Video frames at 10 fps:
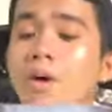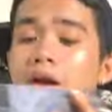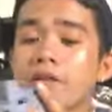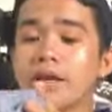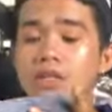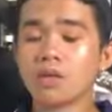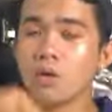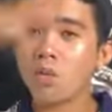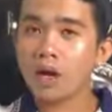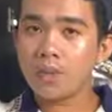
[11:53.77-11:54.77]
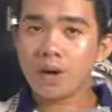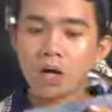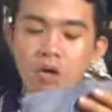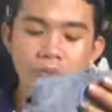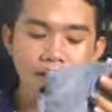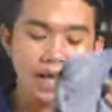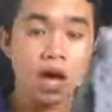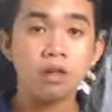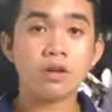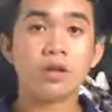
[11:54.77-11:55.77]
wear this way back on my
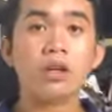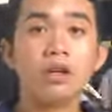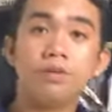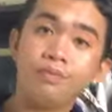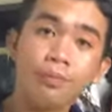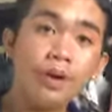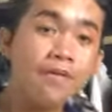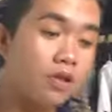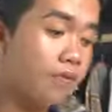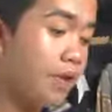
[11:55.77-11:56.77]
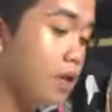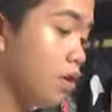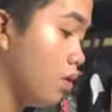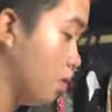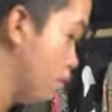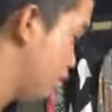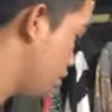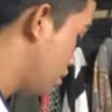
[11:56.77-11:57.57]
previous vlog.